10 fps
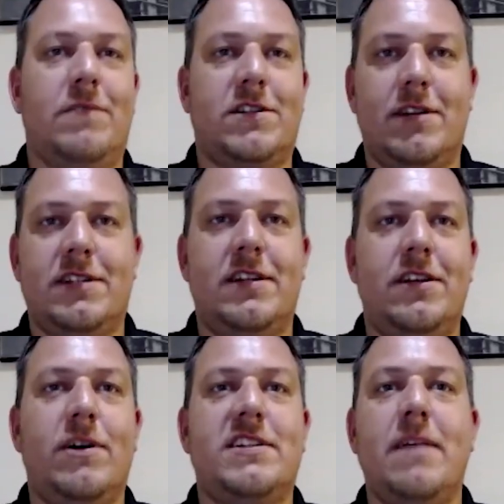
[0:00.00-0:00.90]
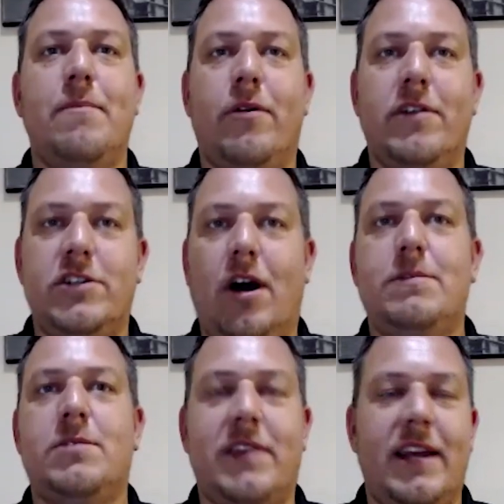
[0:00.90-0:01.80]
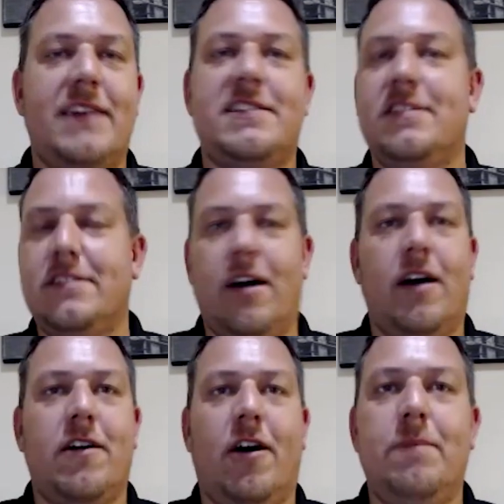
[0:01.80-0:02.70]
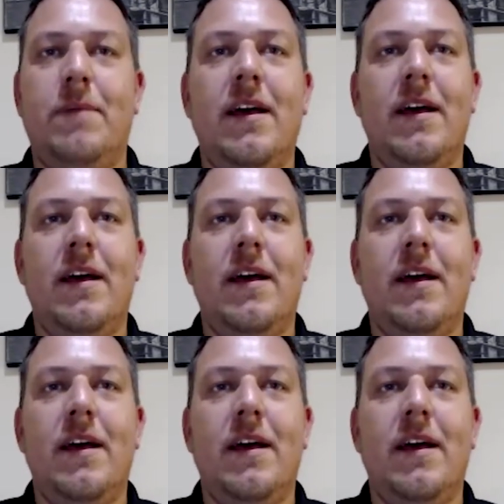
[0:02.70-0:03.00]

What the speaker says: So it's usamotorjobs with an S.com.